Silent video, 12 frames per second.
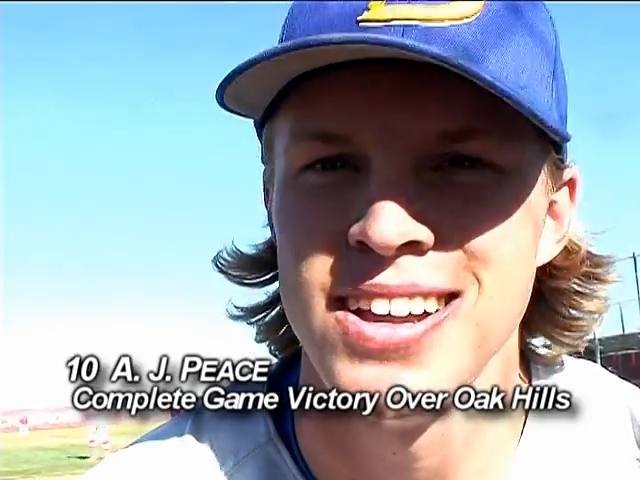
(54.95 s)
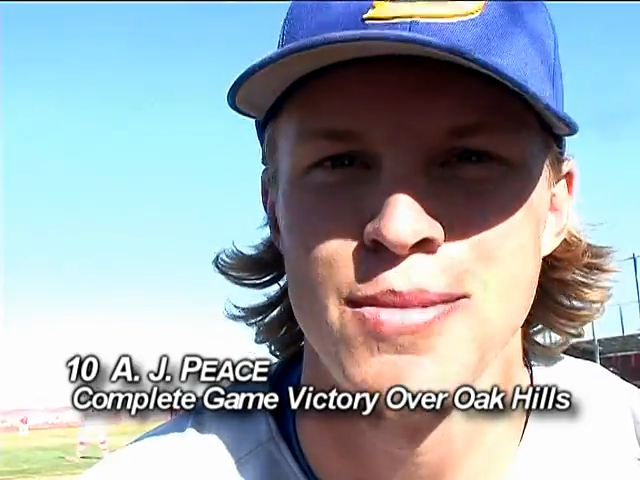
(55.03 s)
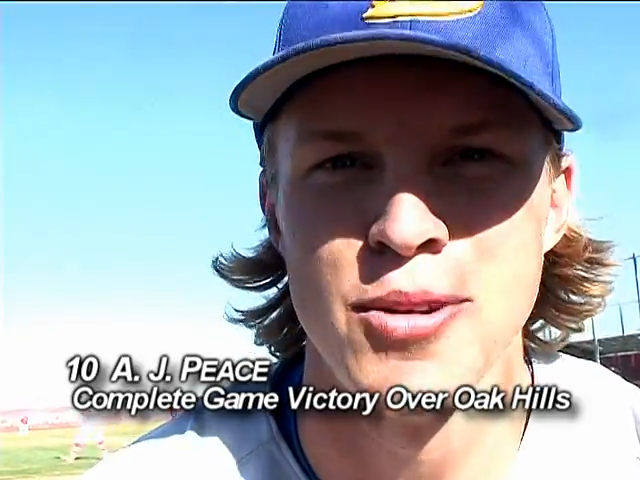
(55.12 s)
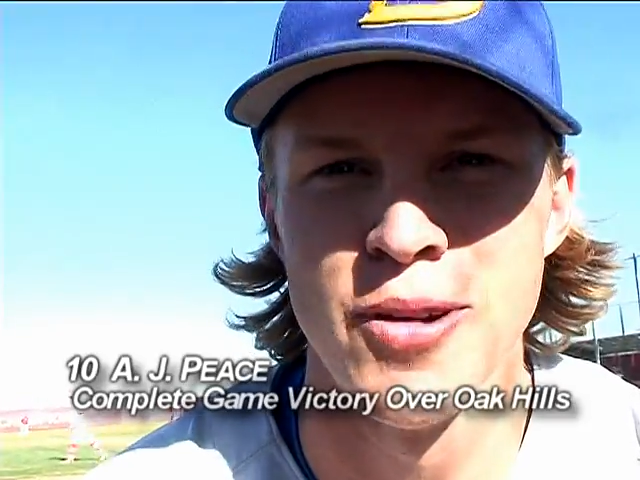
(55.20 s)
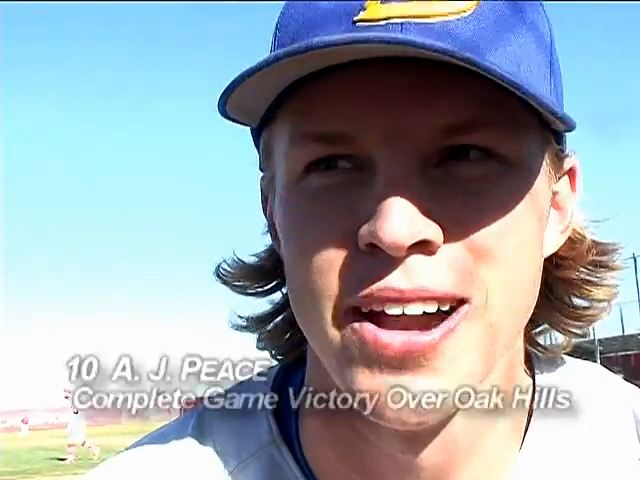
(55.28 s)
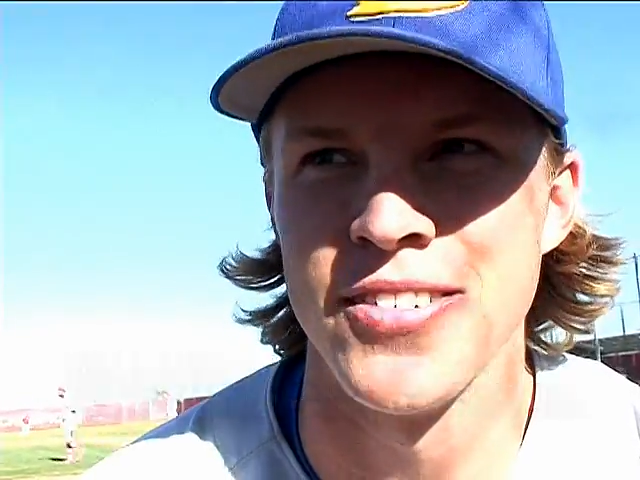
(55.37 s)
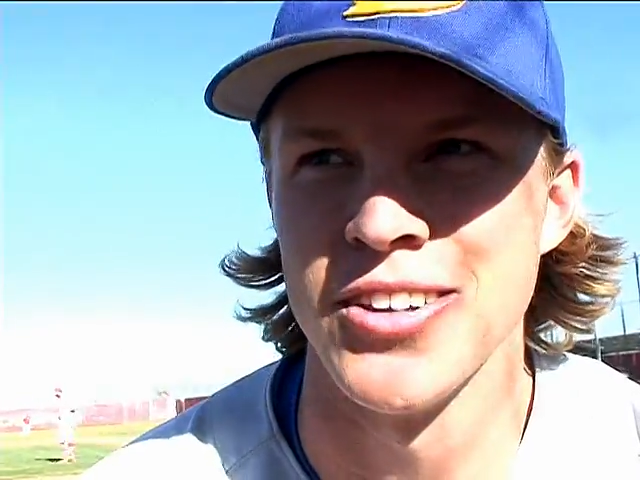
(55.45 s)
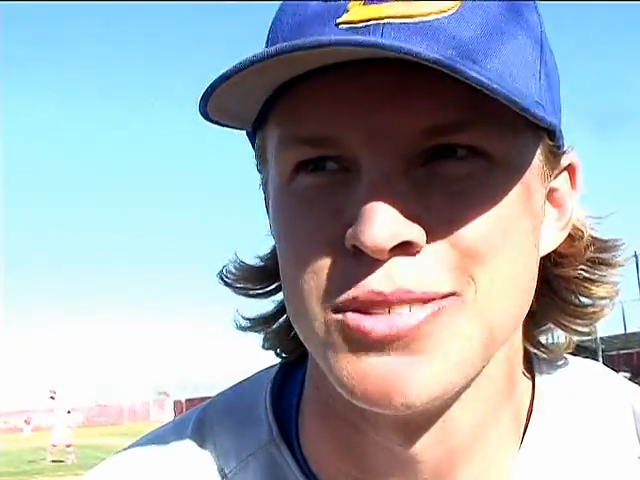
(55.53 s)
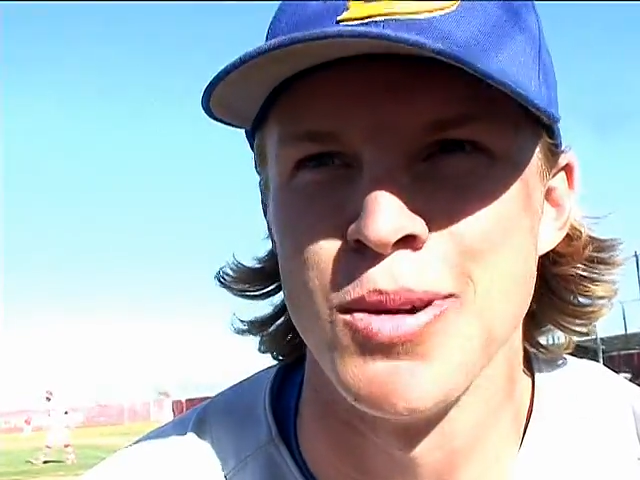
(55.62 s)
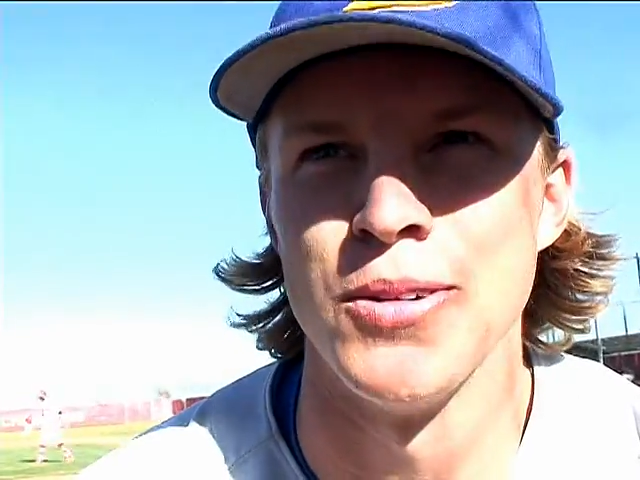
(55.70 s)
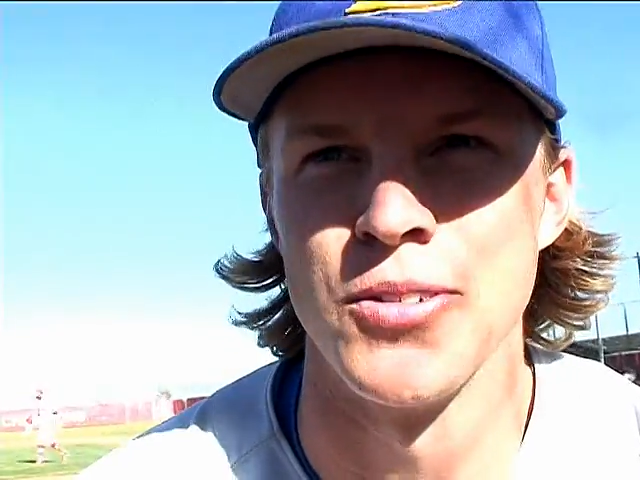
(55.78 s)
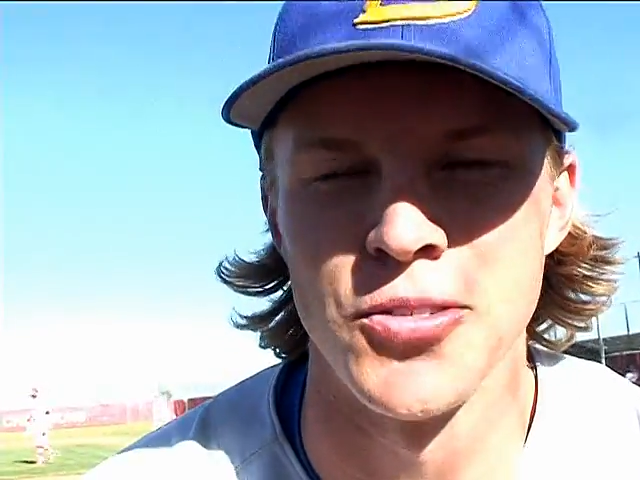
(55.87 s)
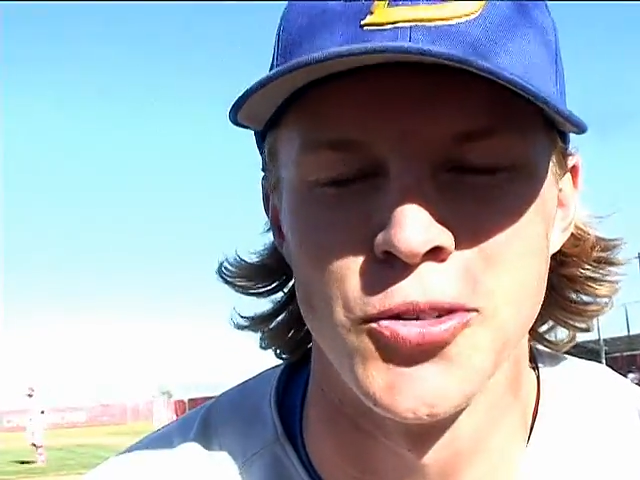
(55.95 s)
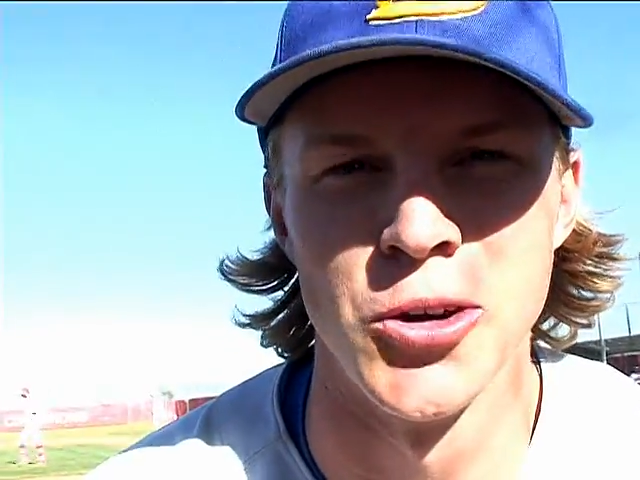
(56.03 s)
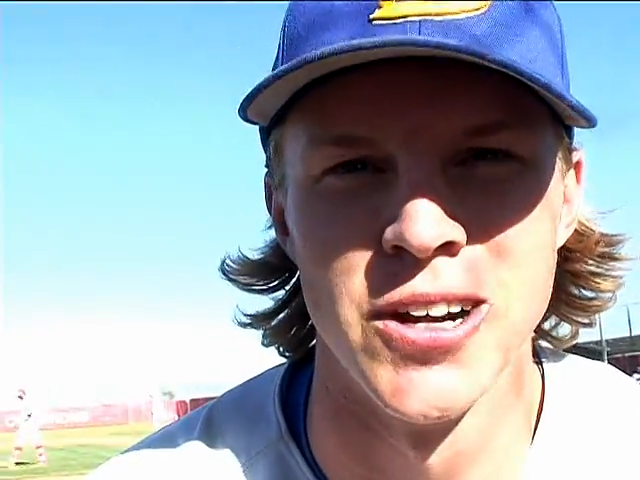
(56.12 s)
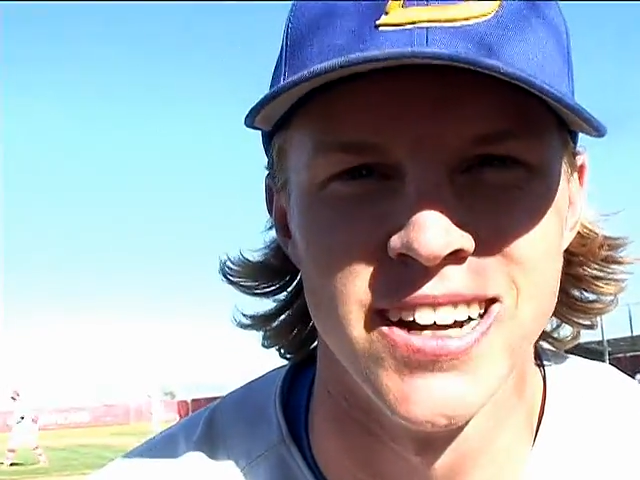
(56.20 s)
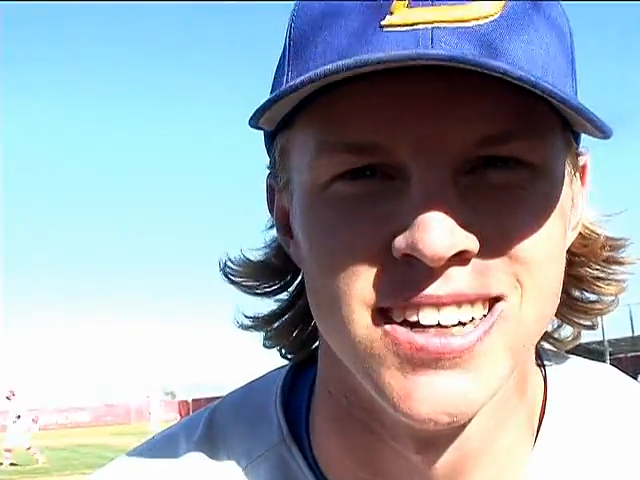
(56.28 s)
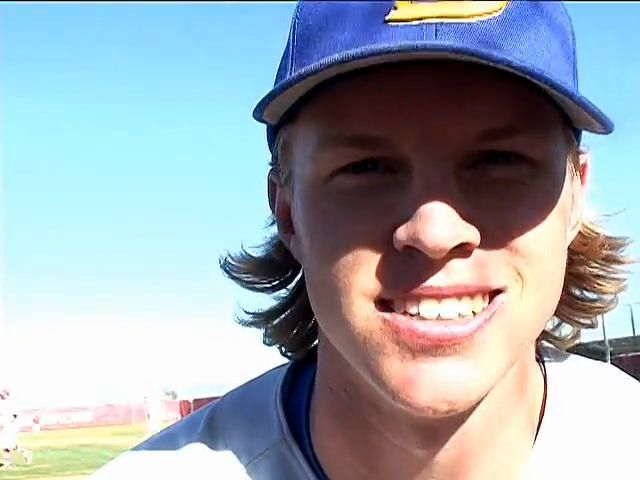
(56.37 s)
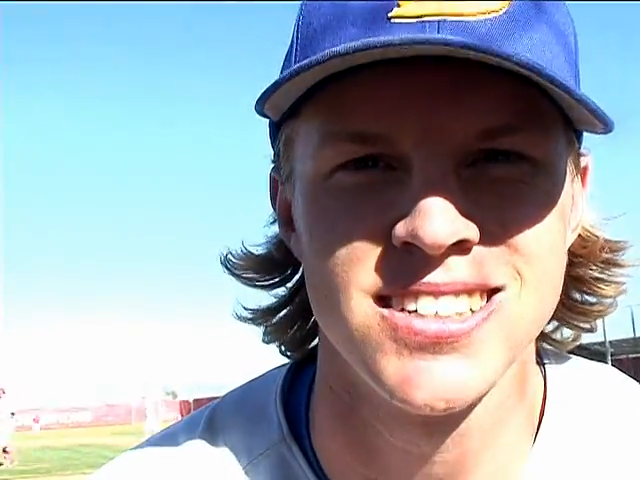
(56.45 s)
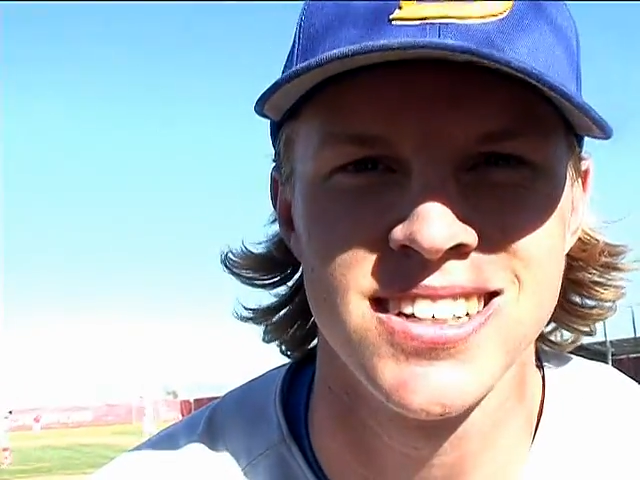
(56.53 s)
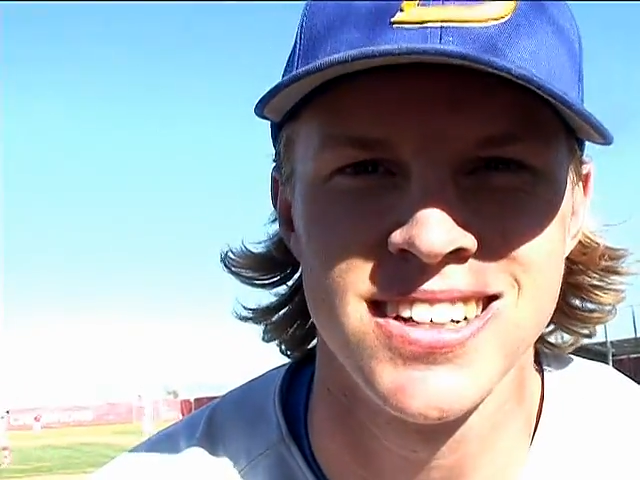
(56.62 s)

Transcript: I've been waiting for this moment for four years.